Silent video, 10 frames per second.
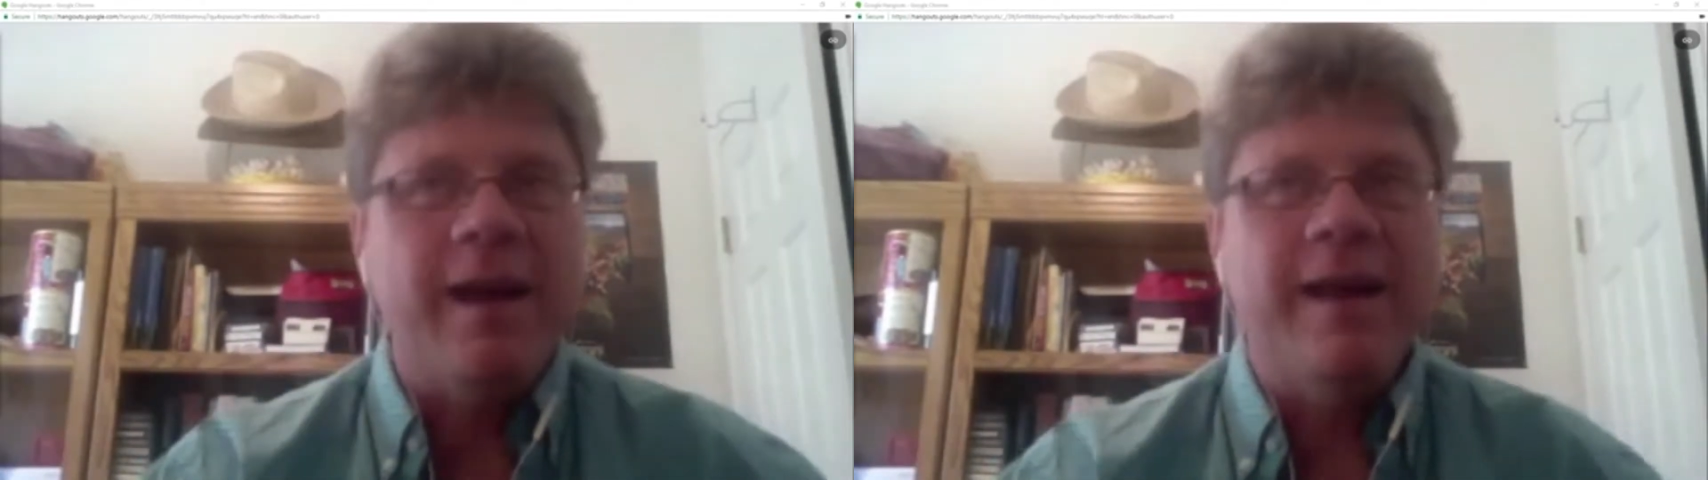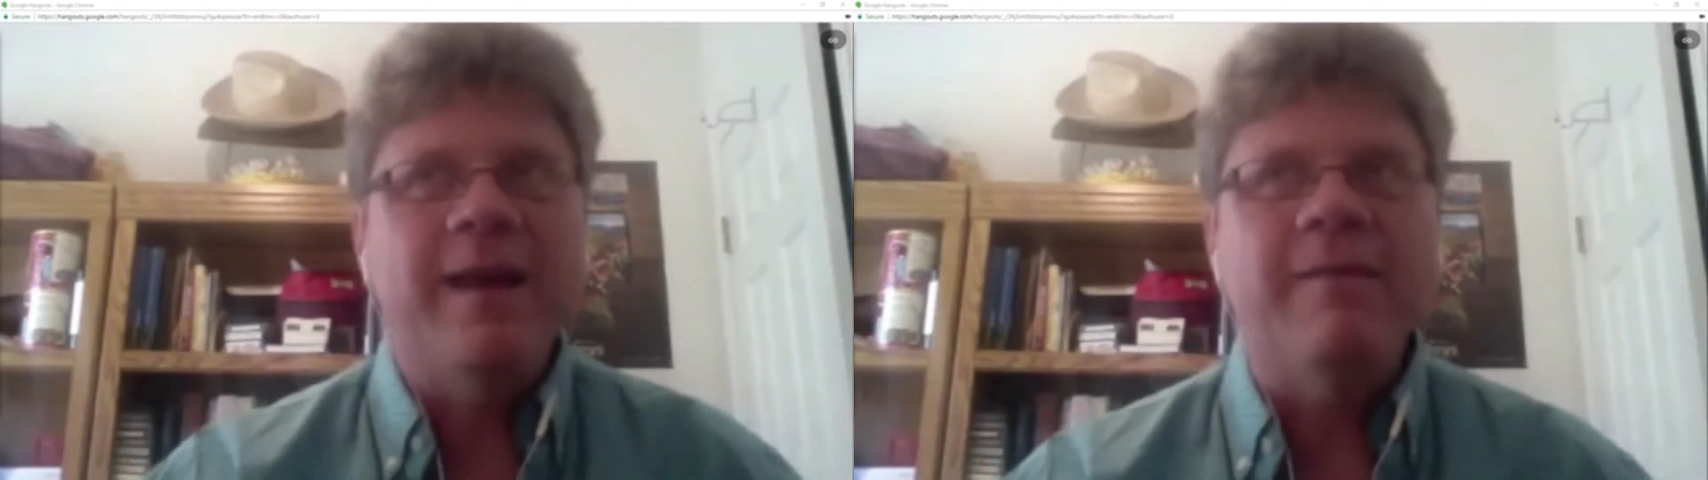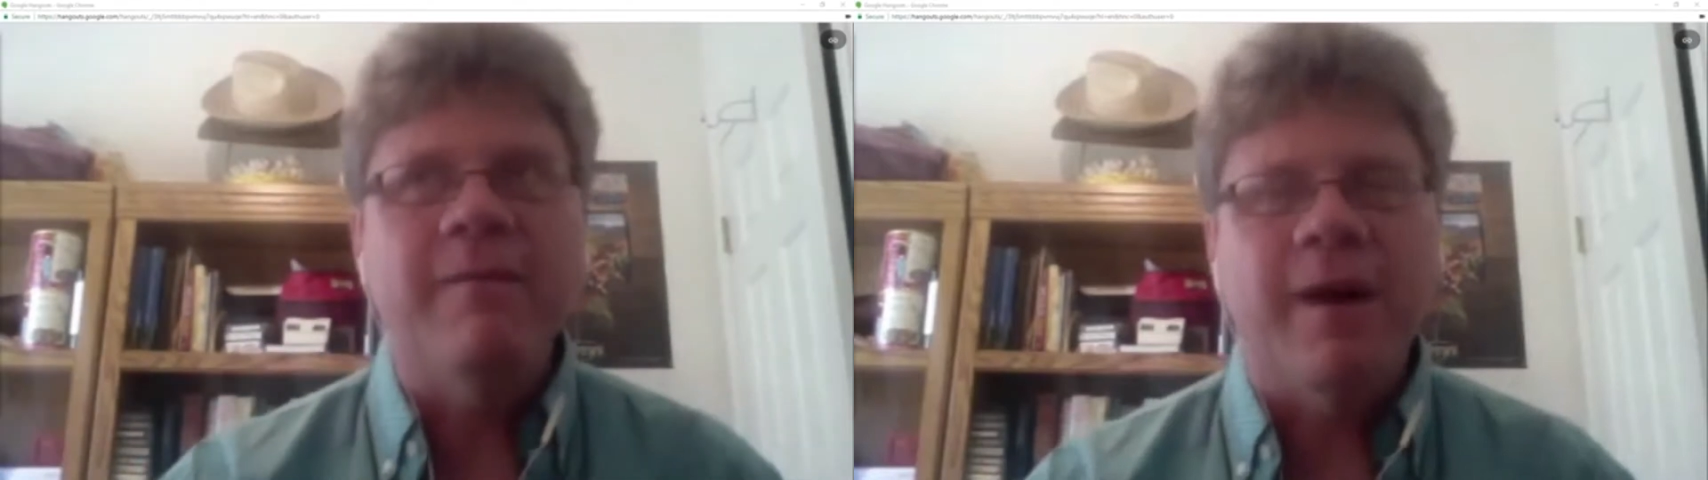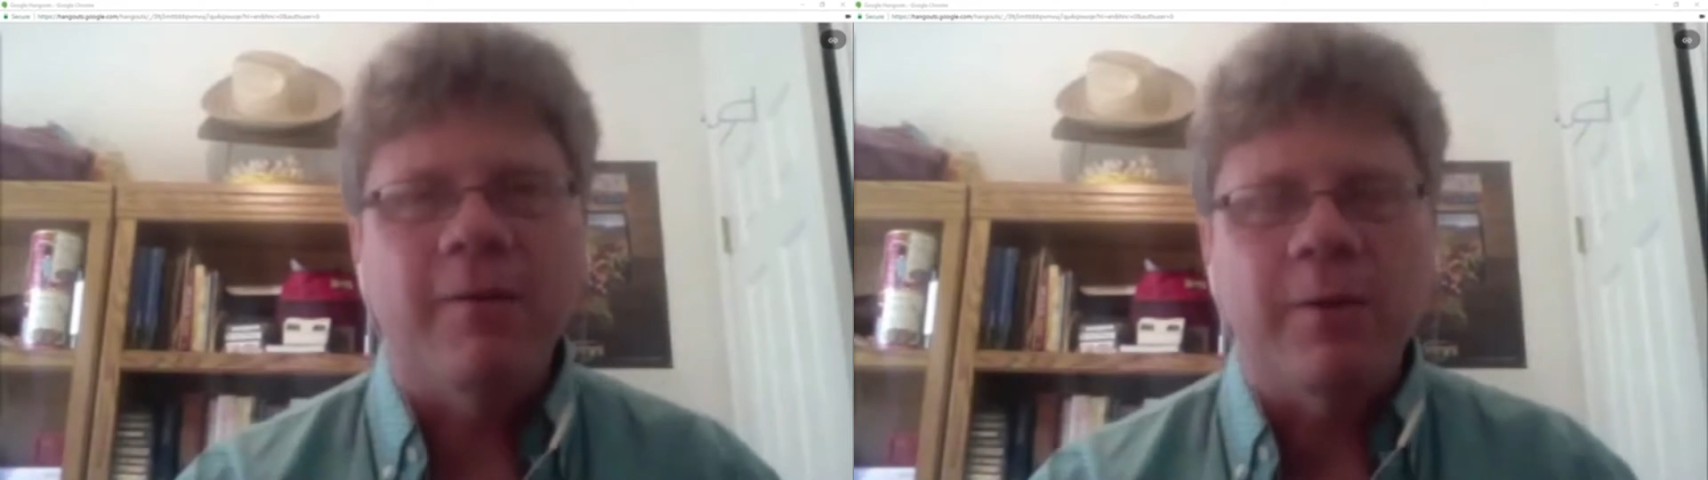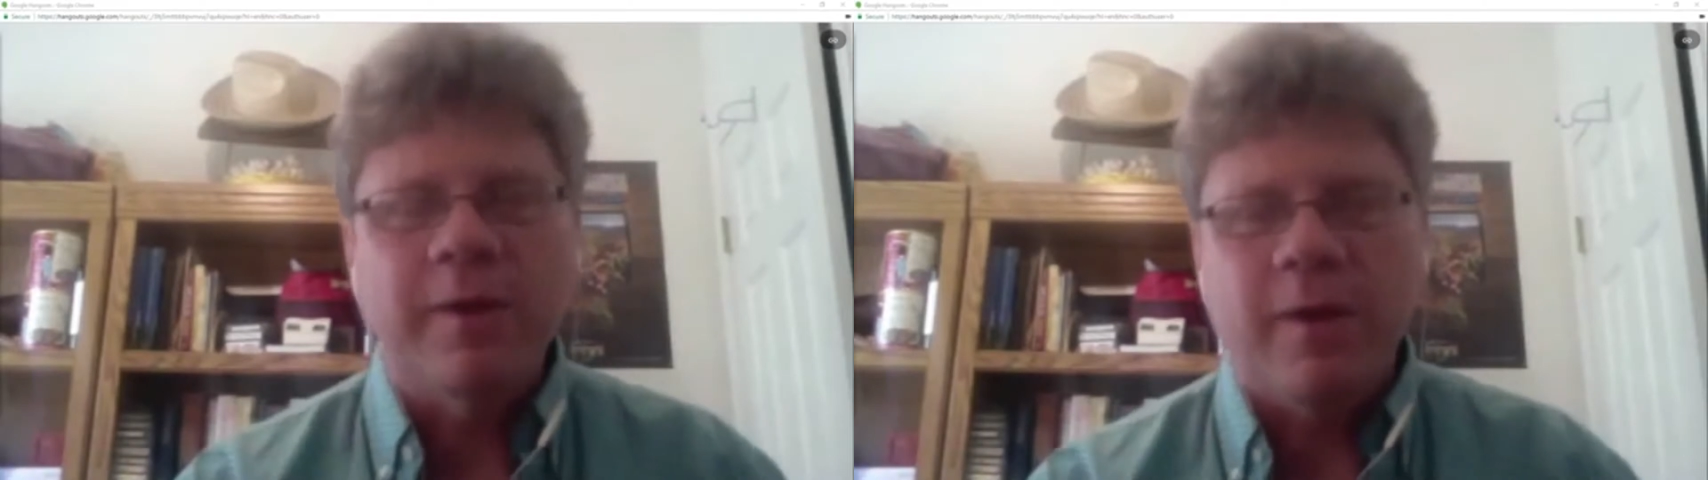involved with
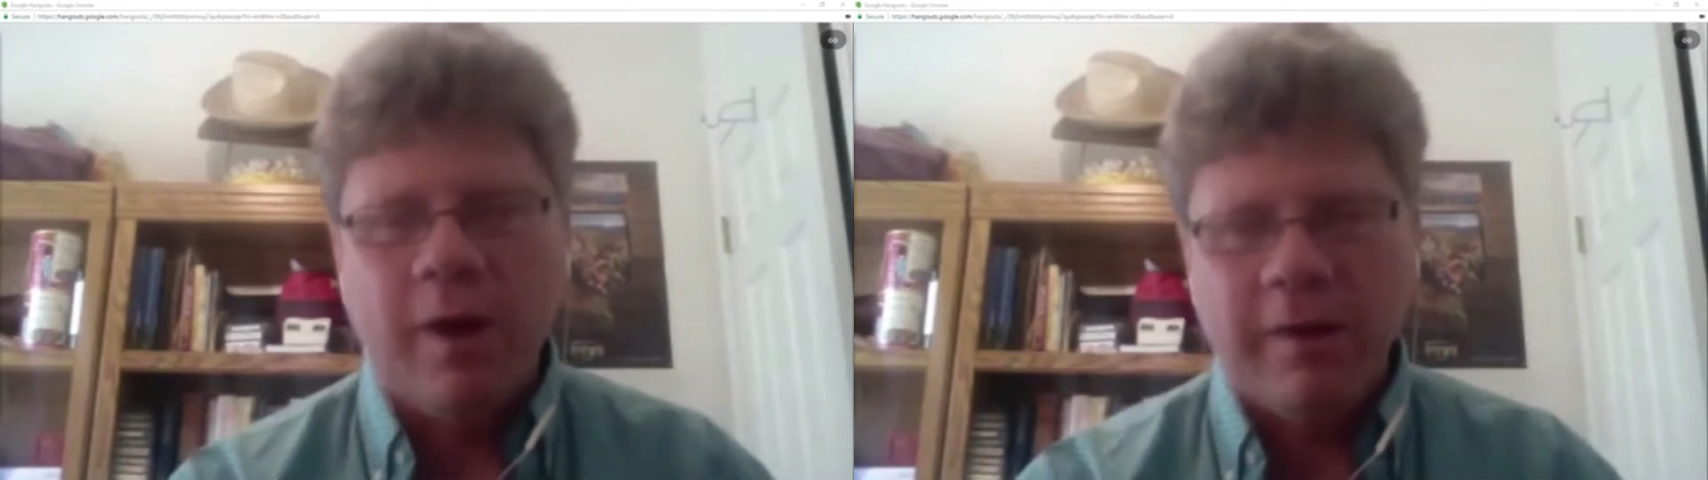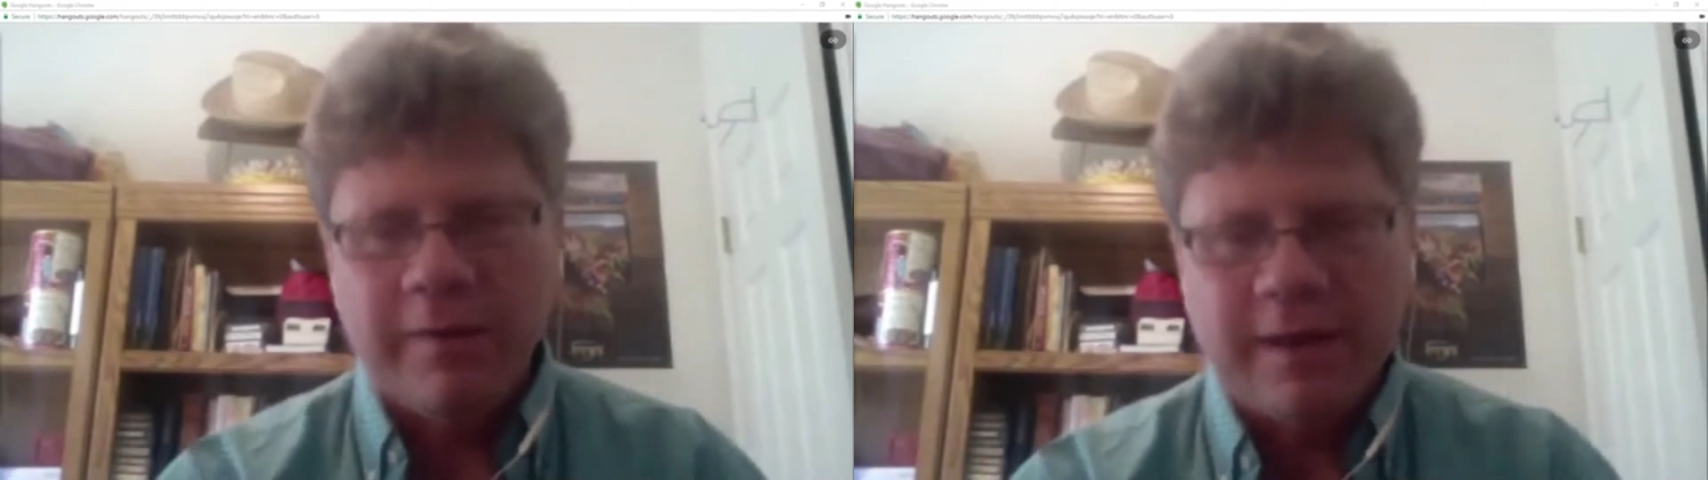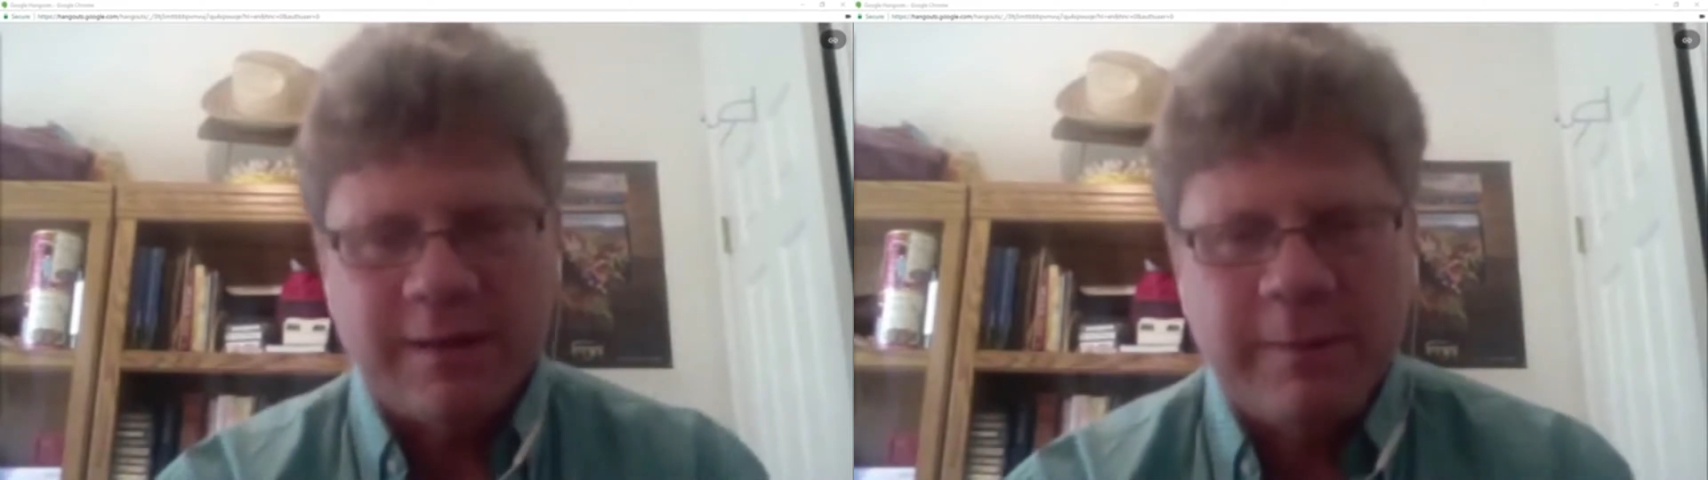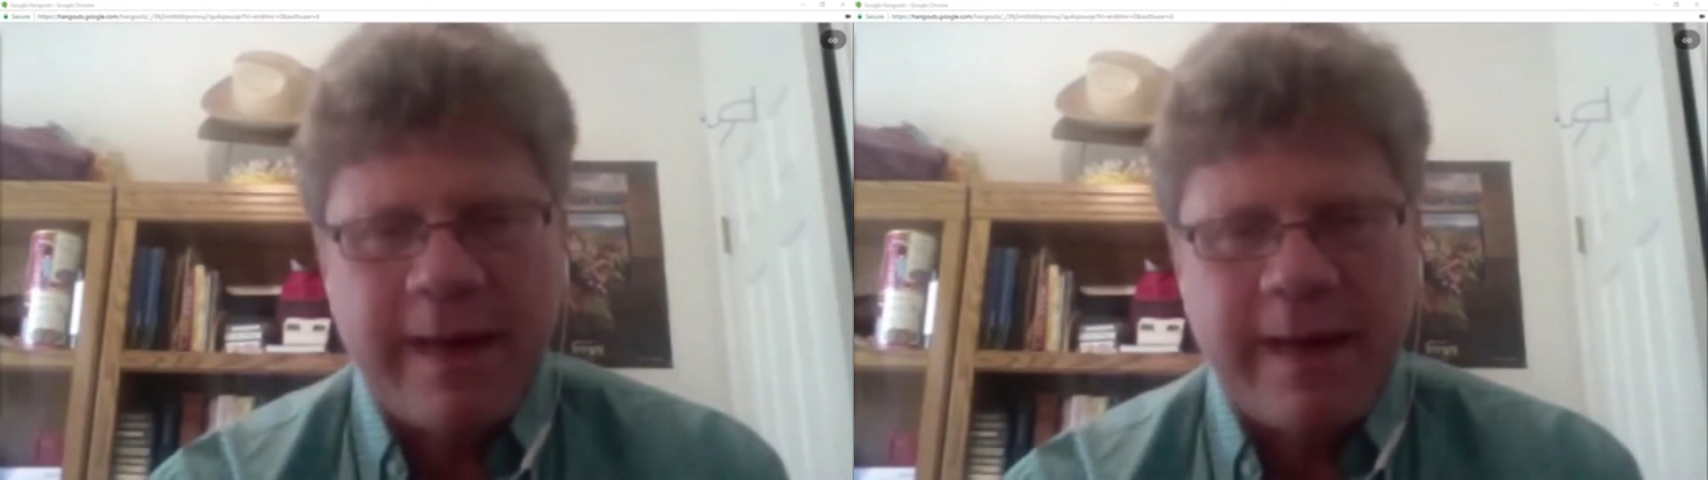all of this? Back